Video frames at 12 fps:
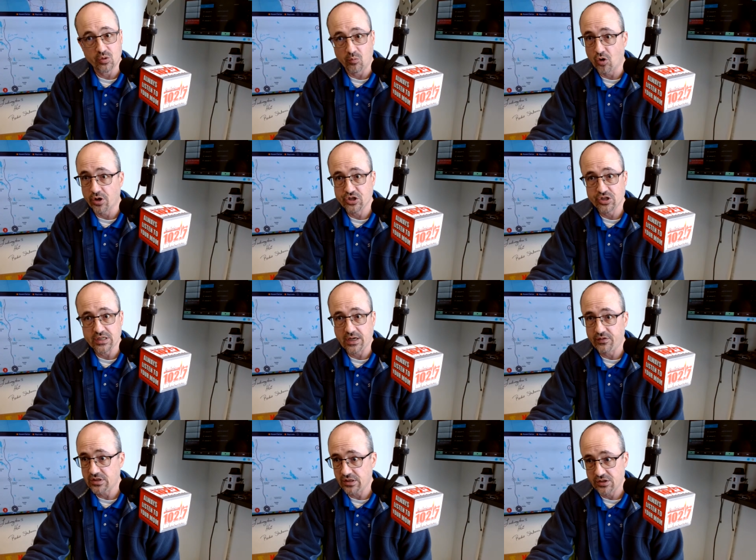mortgages,
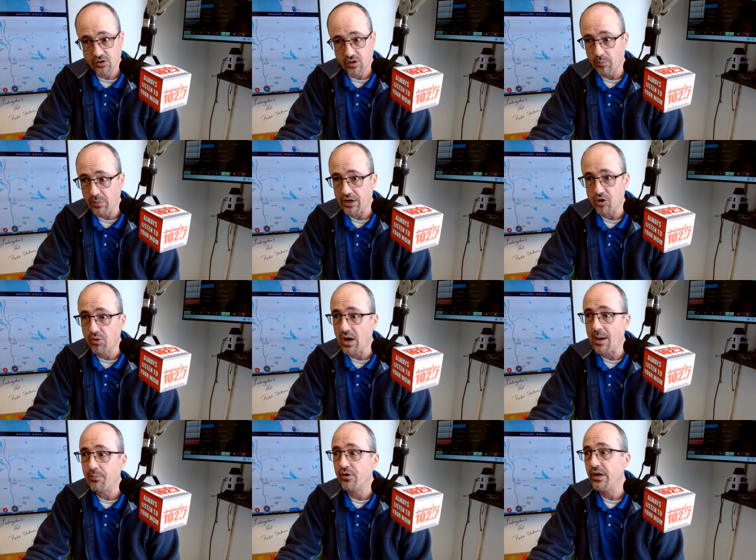obviously, so you can buy your
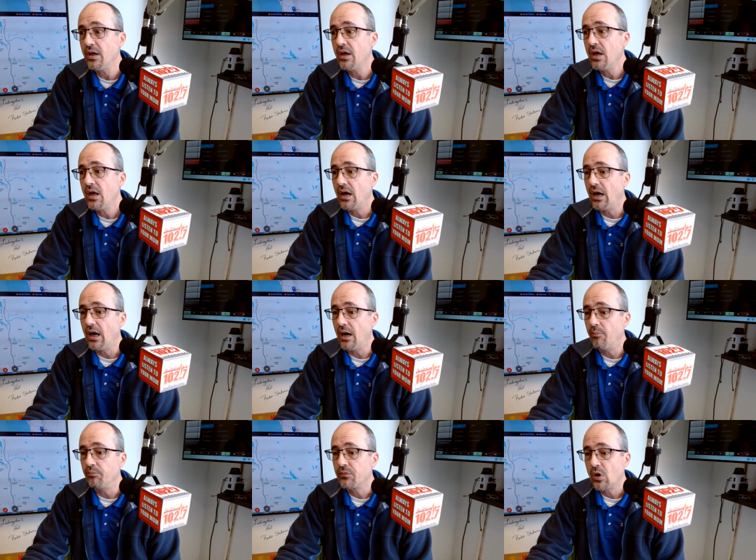property.
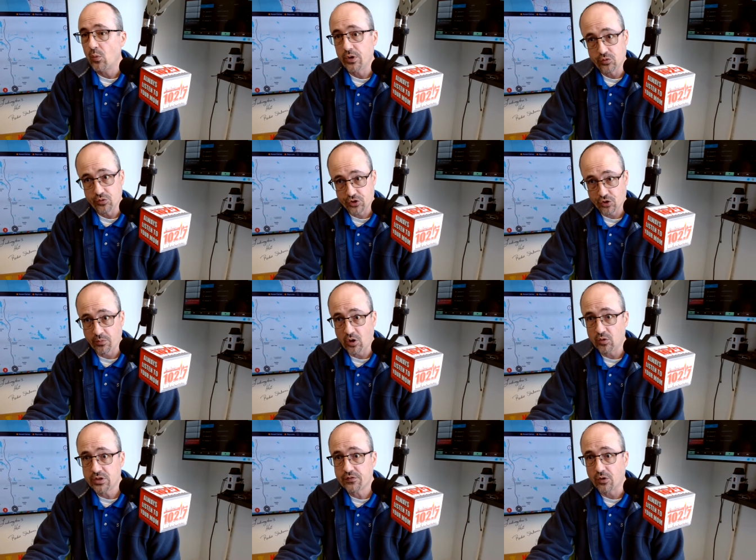We do term
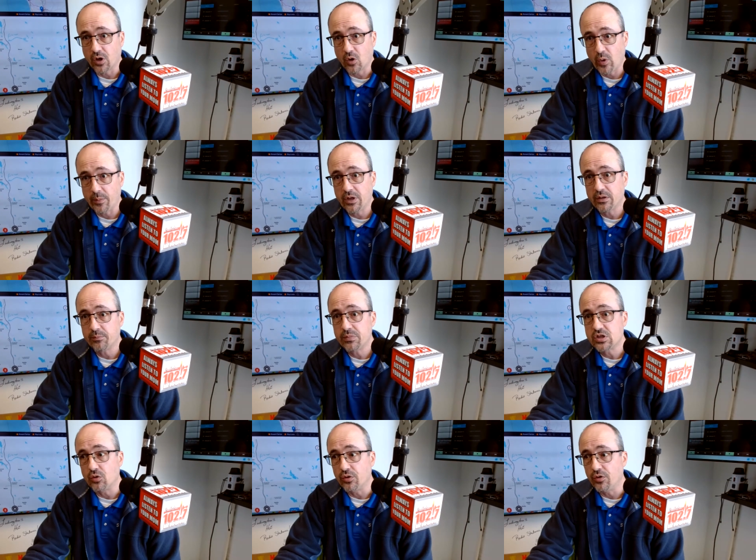notes for equipment,
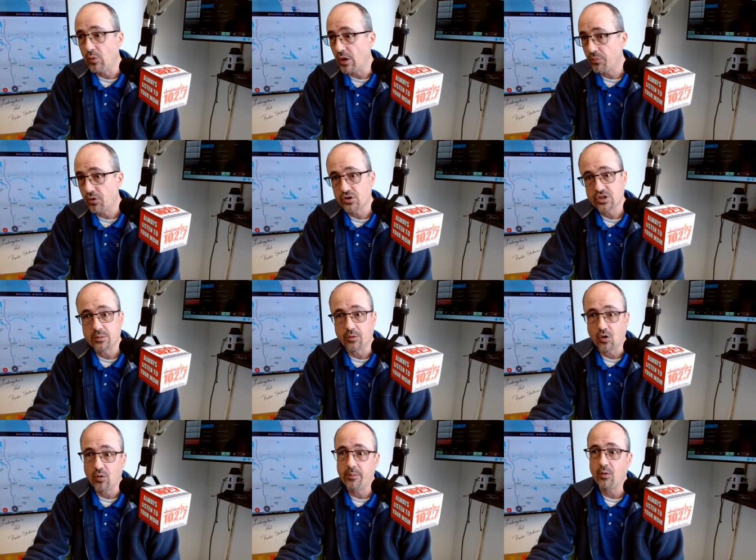so you want to purchase some
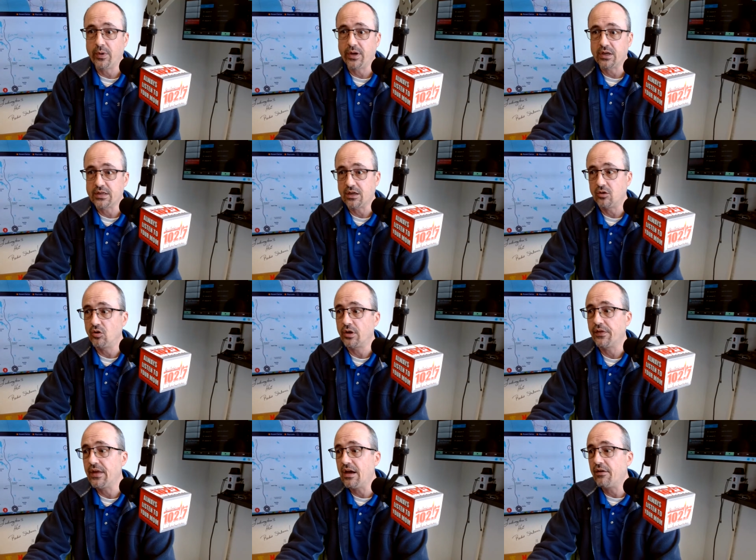equipment, we can take a
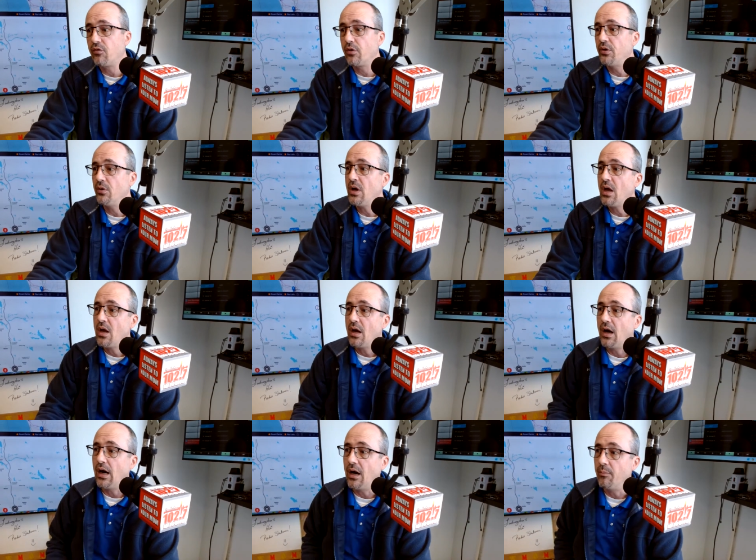look at that for you.
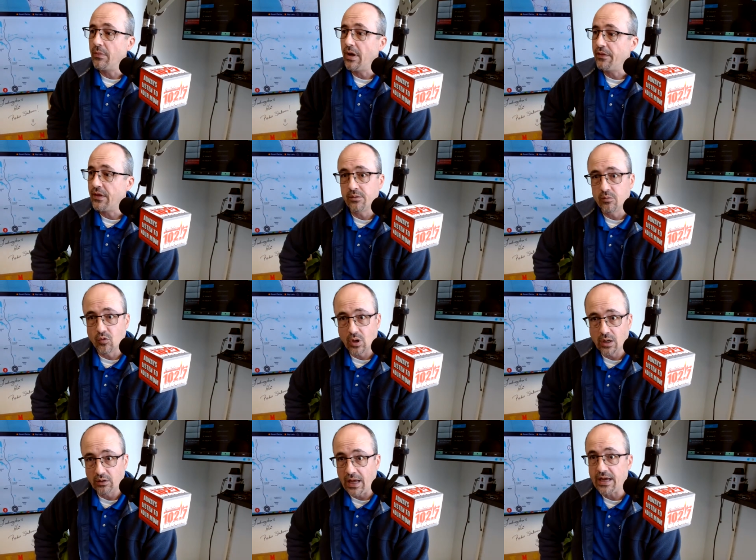And then
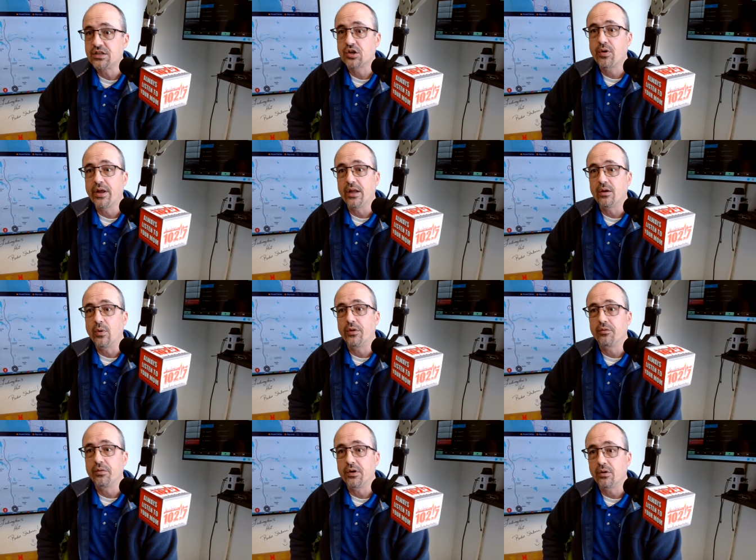lines of credit,
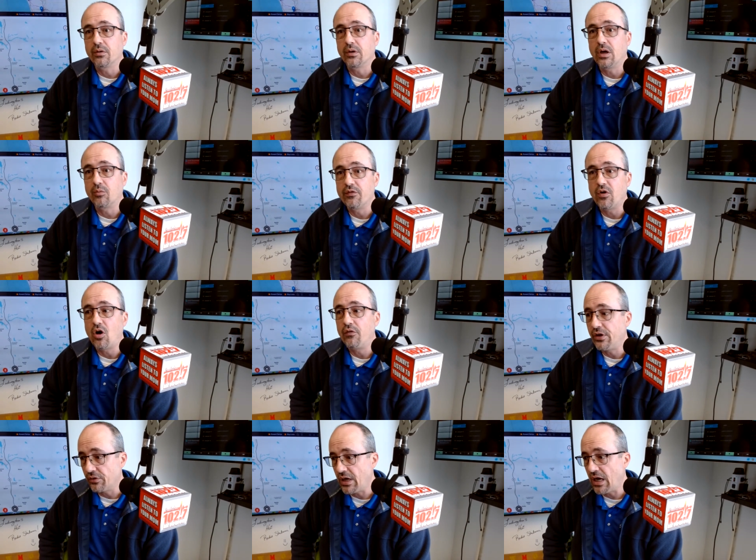whether they're
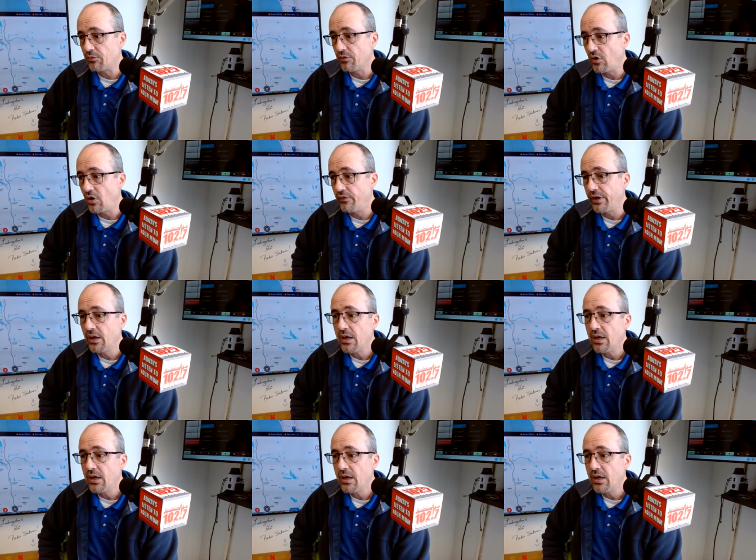revolving or non-revolving.